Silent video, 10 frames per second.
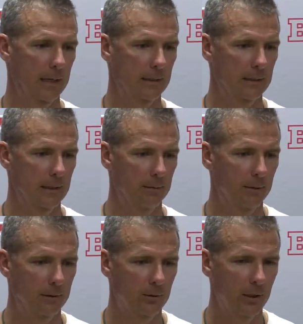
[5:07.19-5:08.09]
And, uh, but
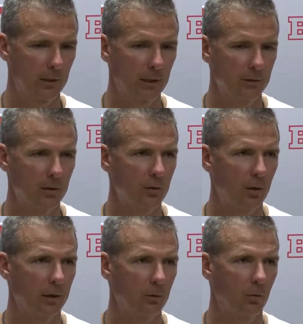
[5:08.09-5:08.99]
JT is the
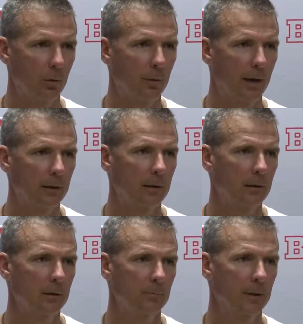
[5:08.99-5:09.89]
starting quarterback,
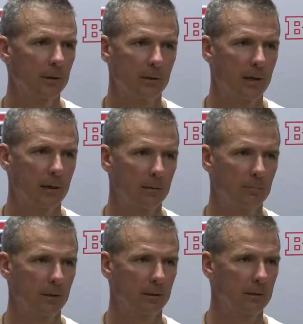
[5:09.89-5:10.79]
but it's not a
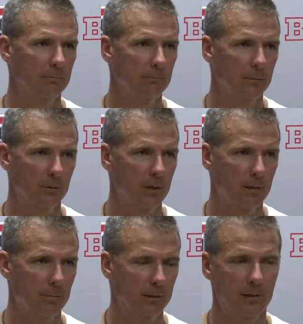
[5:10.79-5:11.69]
big, there's not a
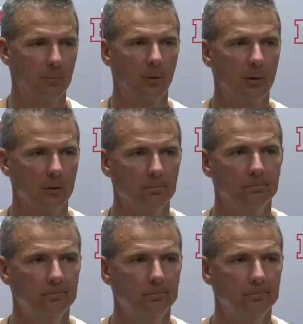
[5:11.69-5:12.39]
big separation.